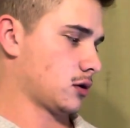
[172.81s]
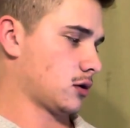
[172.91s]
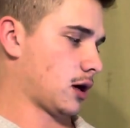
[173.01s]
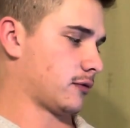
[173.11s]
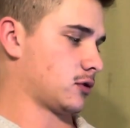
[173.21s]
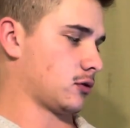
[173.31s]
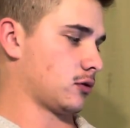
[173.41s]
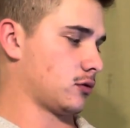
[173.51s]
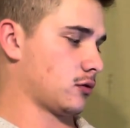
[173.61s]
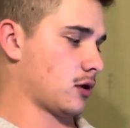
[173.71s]

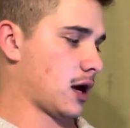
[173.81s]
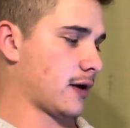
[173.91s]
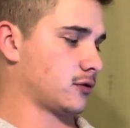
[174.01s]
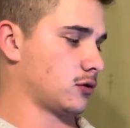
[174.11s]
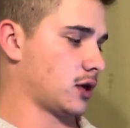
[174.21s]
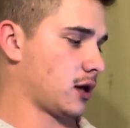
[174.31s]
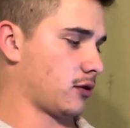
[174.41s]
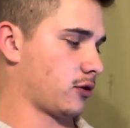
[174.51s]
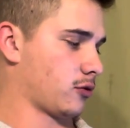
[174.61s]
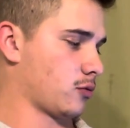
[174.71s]
After day
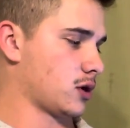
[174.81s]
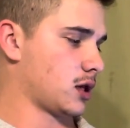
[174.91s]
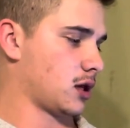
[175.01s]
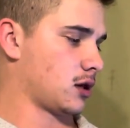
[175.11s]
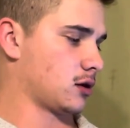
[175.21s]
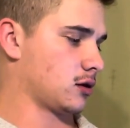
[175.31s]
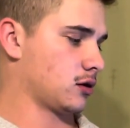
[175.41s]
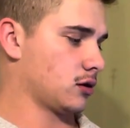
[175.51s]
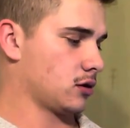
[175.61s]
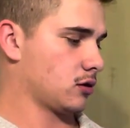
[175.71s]
3,
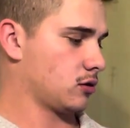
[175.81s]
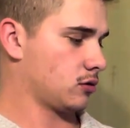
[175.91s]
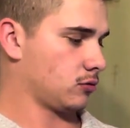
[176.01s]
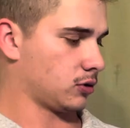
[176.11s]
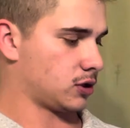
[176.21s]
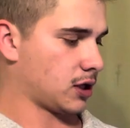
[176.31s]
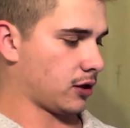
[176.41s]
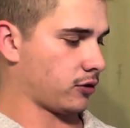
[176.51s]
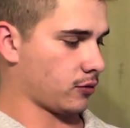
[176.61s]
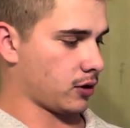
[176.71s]
which day
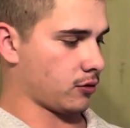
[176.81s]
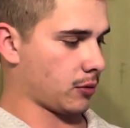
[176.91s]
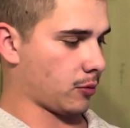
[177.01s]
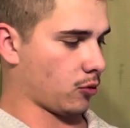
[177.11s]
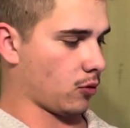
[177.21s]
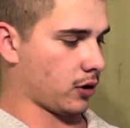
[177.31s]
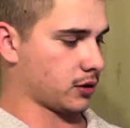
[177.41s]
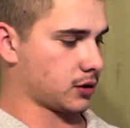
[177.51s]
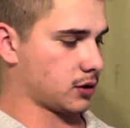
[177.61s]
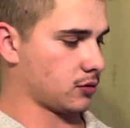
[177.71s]
3, remember,
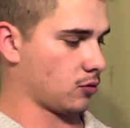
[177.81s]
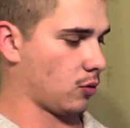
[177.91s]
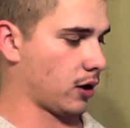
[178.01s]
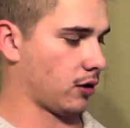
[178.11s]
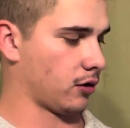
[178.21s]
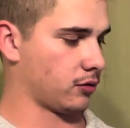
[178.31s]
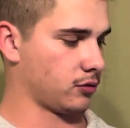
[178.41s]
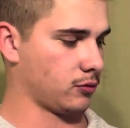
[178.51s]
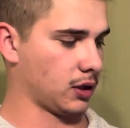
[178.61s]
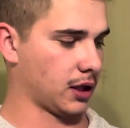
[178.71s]
was where
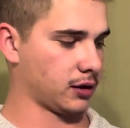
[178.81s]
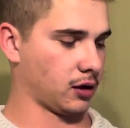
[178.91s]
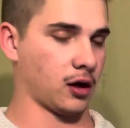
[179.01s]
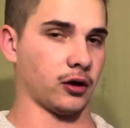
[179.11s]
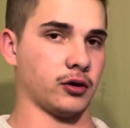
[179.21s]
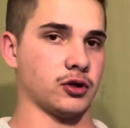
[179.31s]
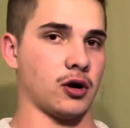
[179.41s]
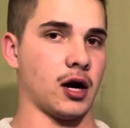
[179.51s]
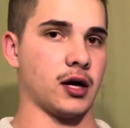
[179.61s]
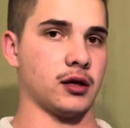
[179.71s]
we let the concrete
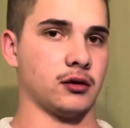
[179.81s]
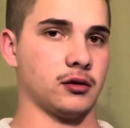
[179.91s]
dry